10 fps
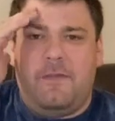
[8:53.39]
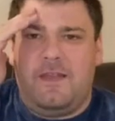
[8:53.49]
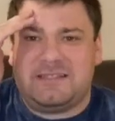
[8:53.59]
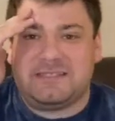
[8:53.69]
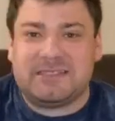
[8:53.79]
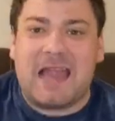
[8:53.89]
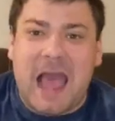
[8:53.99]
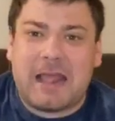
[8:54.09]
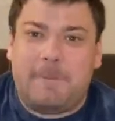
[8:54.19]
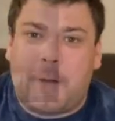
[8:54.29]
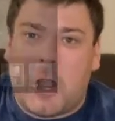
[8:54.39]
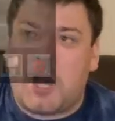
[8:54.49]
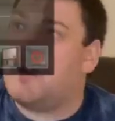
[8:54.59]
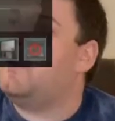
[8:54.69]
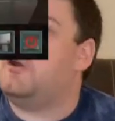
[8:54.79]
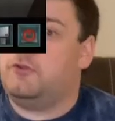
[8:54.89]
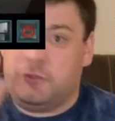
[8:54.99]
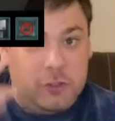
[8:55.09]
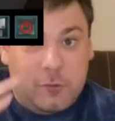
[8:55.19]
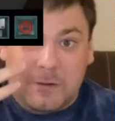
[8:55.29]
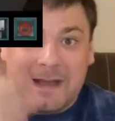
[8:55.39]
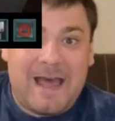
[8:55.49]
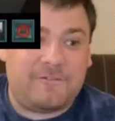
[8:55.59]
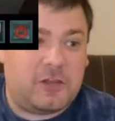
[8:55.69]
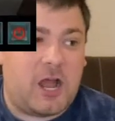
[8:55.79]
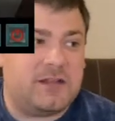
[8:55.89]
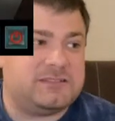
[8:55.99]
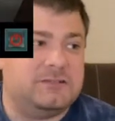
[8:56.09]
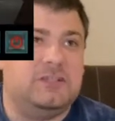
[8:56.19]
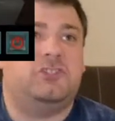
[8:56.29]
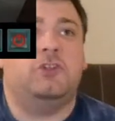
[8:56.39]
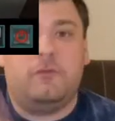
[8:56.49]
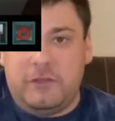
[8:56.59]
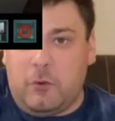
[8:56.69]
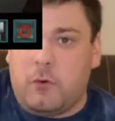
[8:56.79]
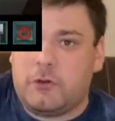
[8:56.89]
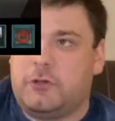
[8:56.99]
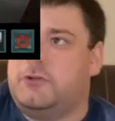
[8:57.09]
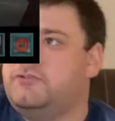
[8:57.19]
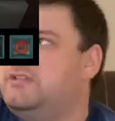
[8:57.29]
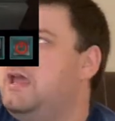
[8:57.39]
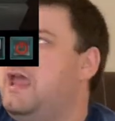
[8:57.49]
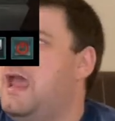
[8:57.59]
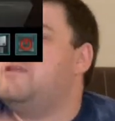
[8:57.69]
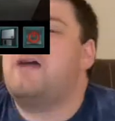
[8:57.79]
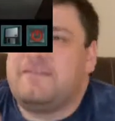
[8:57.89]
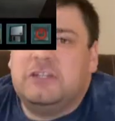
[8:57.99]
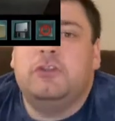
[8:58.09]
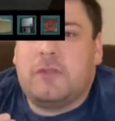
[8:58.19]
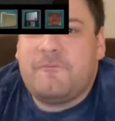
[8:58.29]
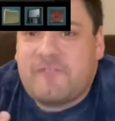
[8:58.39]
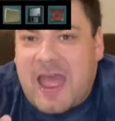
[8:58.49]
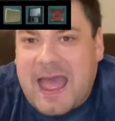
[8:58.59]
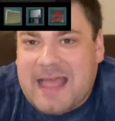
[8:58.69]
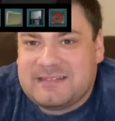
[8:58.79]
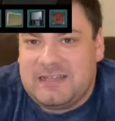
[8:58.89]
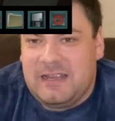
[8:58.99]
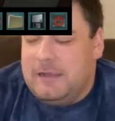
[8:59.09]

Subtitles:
the snack bar, where you will have to constantly do the orders and you have to do them fast.